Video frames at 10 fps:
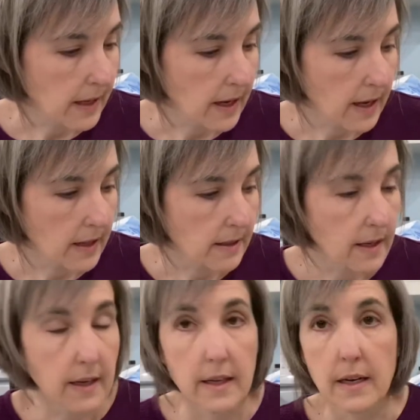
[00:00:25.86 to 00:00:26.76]
And
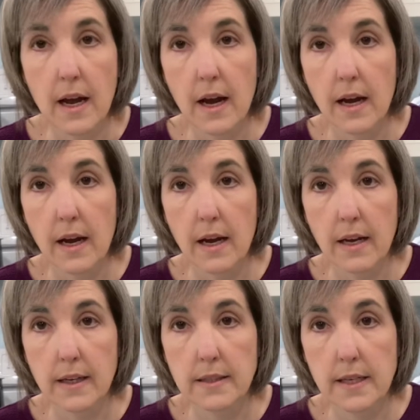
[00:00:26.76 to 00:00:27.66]
then
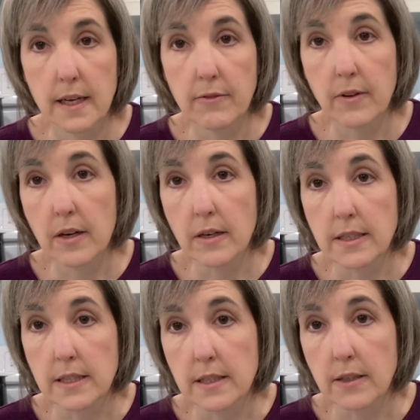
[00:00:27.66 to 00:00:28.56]
I take very
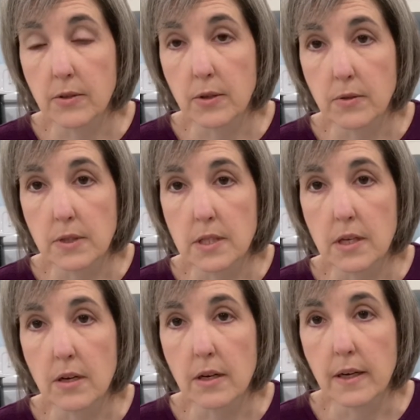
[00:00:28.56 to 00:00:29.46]
detailed notes
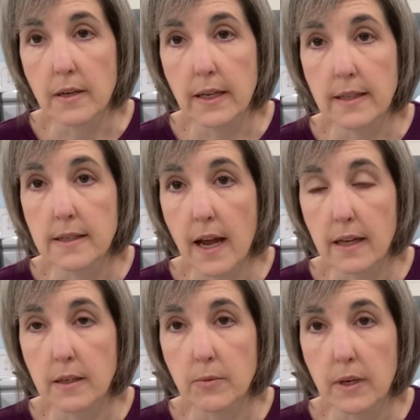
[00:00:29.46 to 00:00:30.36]
on
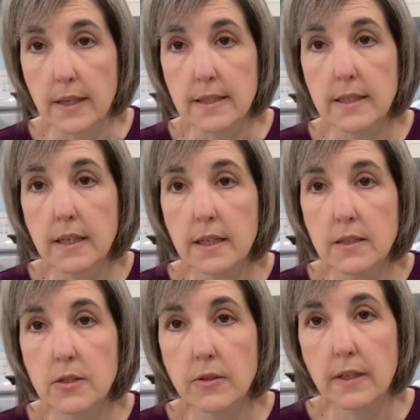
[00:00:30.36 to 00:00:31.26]
exactly what I did
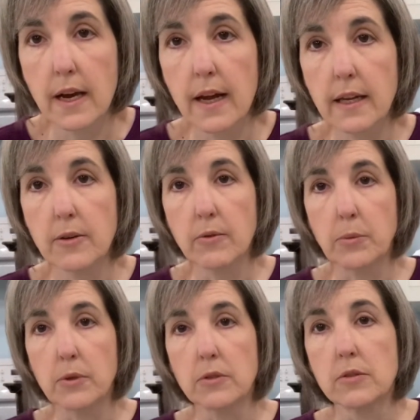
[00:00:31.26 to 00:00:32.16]
so that I can
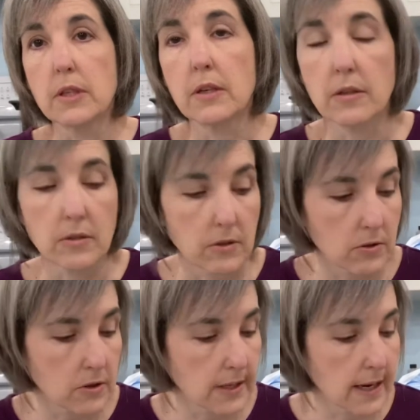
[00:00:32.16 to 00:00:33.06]
reproduce it on a
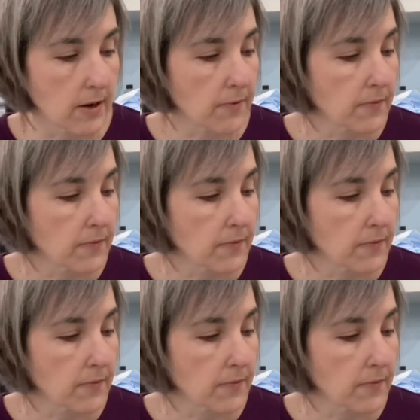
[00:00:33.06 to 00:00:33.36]
larger scale.